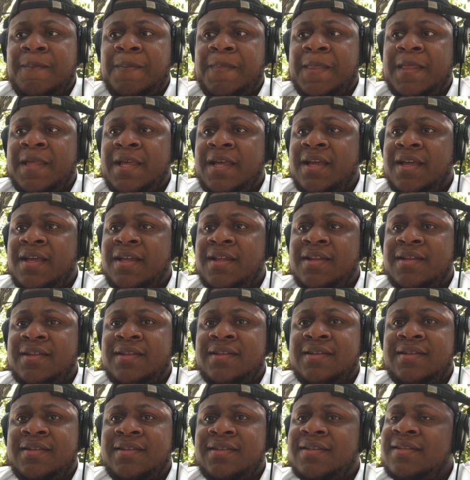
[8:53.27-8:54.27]
And
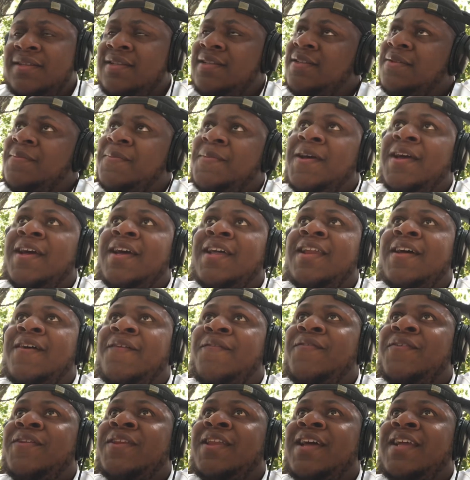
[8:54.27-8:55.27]
man, I
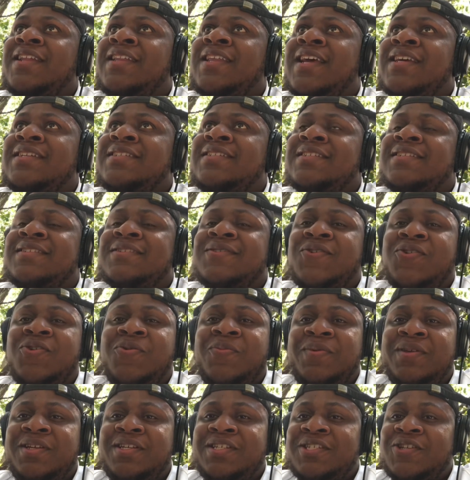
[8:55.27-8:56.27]
feel like that's just going to
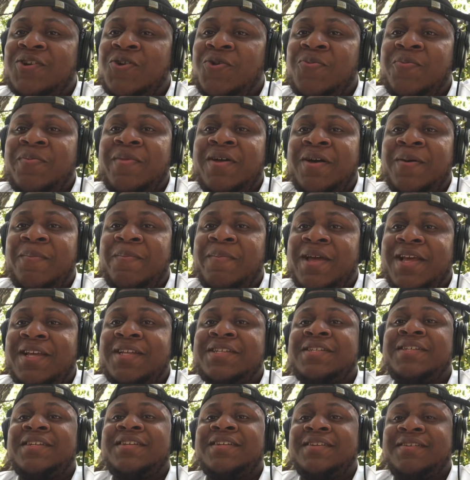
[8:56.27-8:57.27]
be so
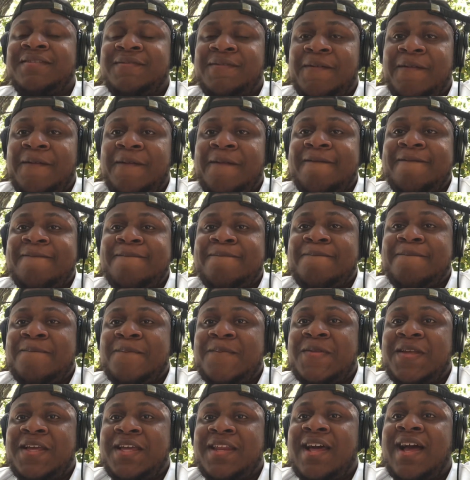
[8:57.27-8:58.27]
amazing.
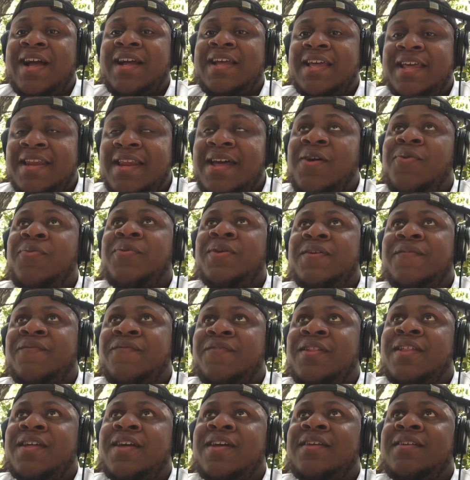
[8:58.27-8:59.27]
And I cannot wait for
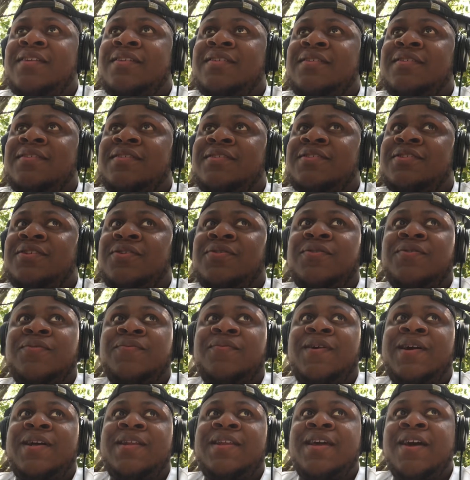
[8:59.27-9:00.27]
that. So
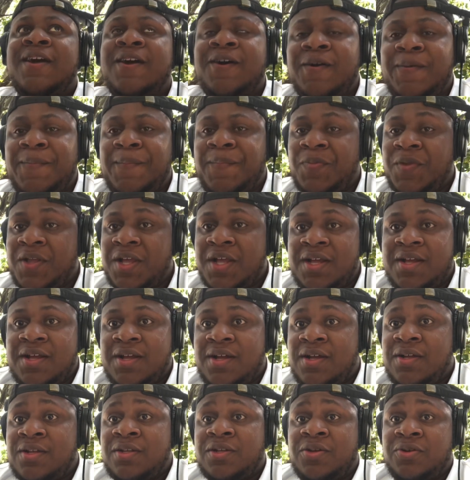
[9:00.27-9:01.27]
right now,
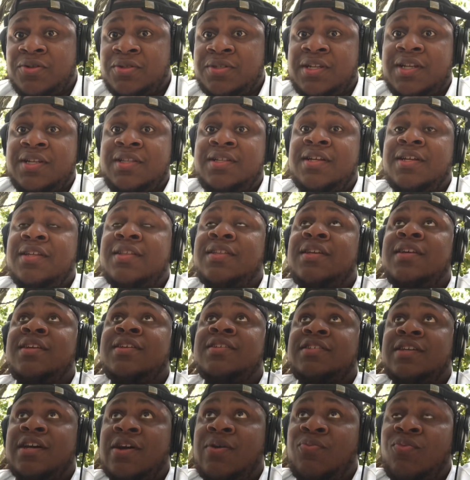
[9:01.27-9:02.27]
those are the 10
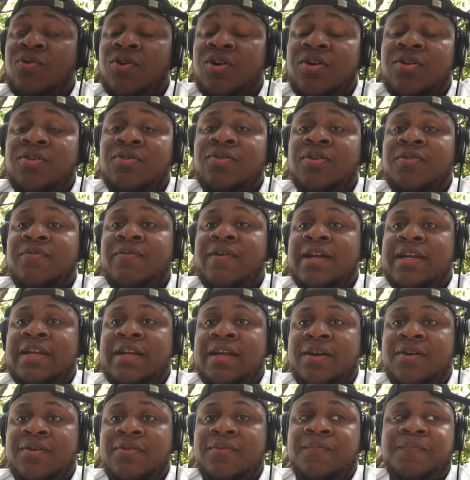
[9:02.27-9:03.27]
things I'm working on right
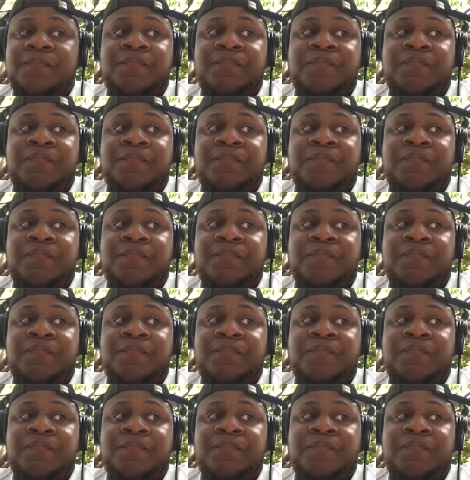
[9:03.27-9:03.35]
now.